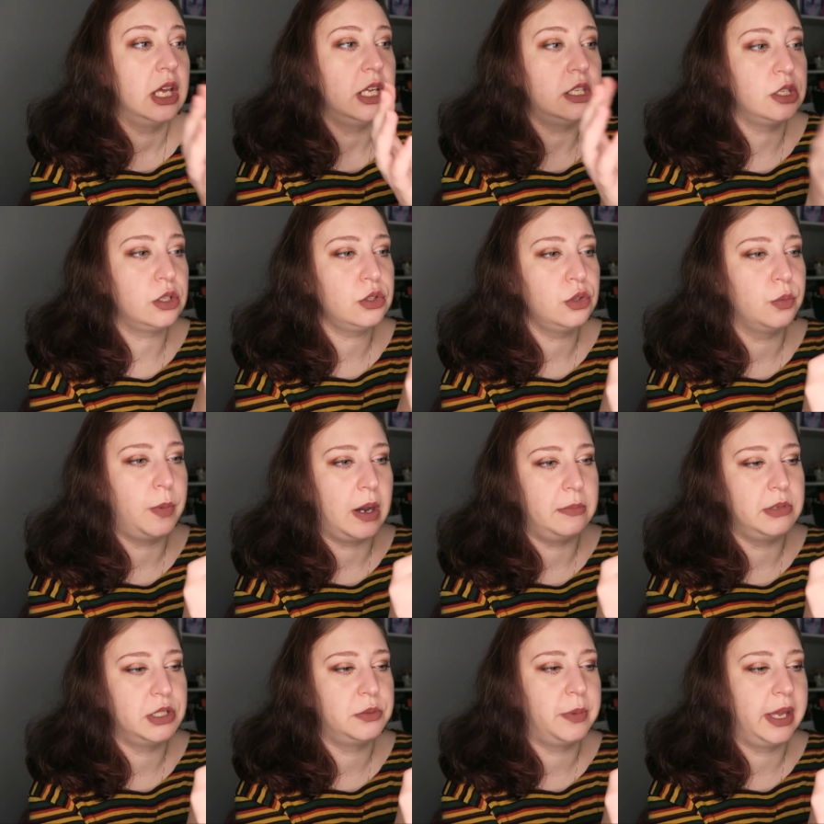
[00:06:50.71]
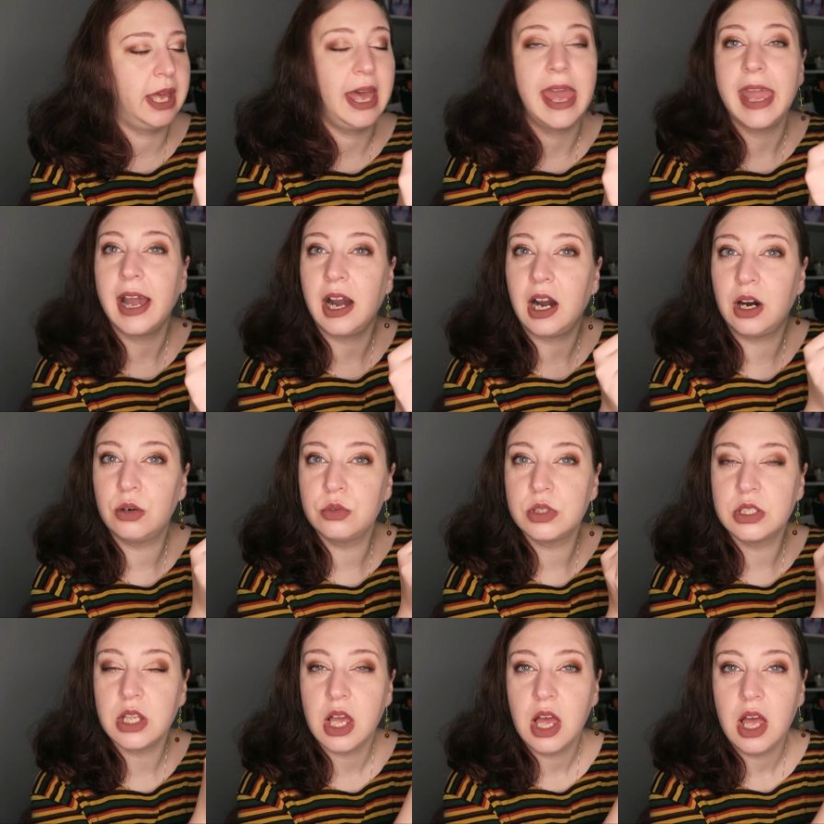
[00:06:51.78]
It's also published by Hay House.